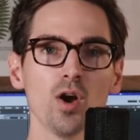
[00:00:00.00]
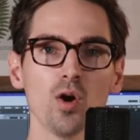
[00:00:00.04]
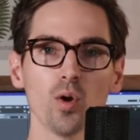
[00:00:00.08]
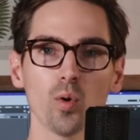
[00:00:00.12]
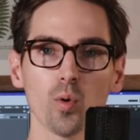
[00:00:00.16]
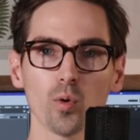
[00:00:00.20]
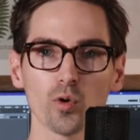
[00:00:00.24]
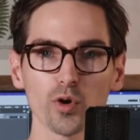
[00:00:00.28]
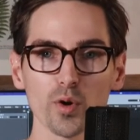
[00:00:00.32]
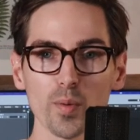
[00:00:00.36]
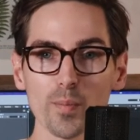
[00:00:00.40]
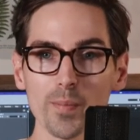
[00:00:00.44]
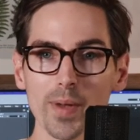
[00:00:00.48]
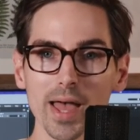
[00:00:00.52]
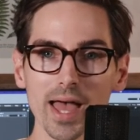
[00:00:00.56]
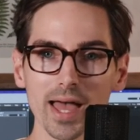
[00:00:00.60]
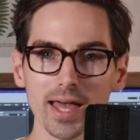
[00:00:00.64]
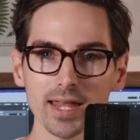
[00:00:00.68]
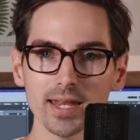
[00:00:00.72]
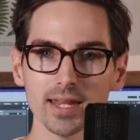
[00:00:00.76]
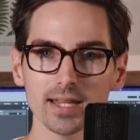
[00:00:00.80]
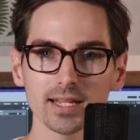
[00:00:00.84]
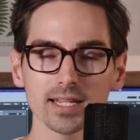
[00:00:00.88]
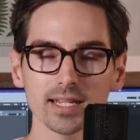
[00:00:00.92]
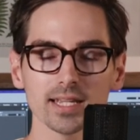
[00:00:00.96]
or a
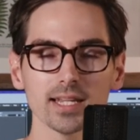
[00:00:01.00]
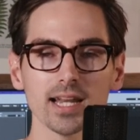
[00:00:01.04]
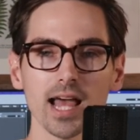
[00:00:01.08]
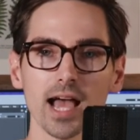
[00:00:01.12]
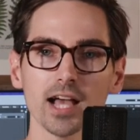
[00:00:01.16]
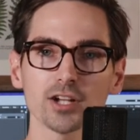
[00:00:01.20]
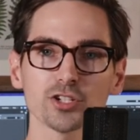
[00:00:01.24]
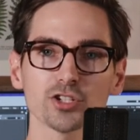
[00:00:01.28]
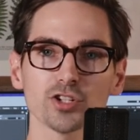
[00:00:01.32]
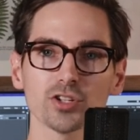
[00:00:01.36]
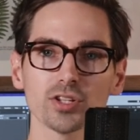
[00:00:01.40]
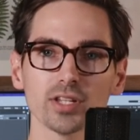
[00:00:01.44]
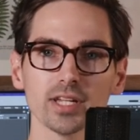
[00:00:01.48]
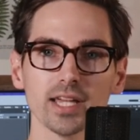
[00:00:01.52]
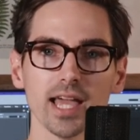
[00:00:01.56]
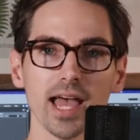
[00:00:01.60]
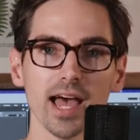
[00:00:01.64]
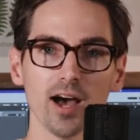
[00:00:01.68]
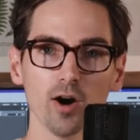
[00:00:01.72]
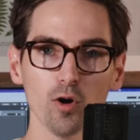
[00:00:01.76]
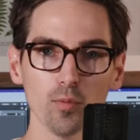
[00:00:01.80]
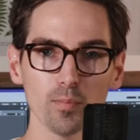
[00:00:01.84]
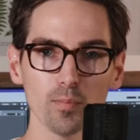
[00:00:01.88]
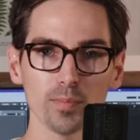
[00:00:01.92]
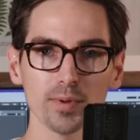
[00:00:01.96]
bed can actually
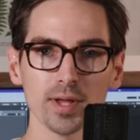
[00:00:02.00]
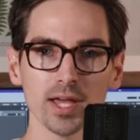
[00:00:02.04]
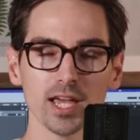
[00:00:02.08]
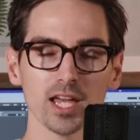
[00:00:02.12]
help